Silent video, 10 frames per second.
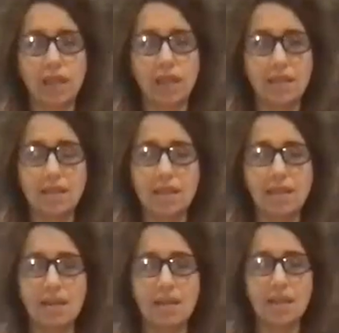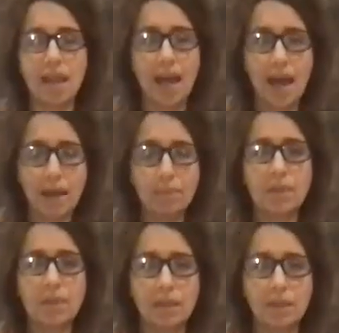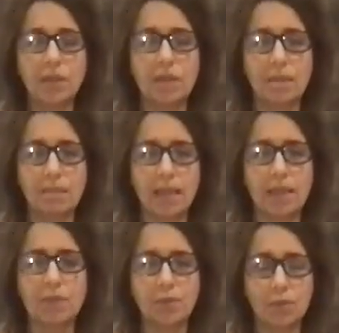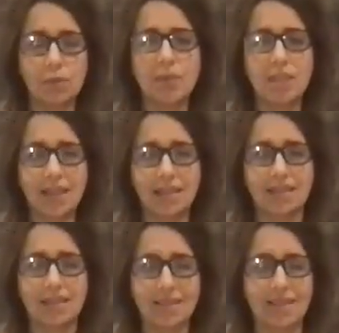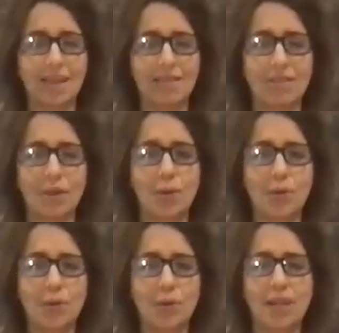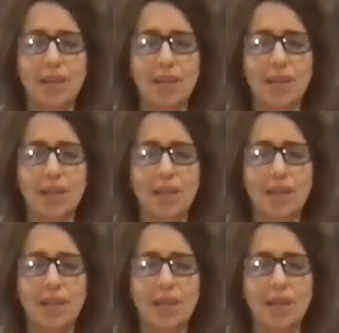I can see that it's absolutely makes good sense, and I have no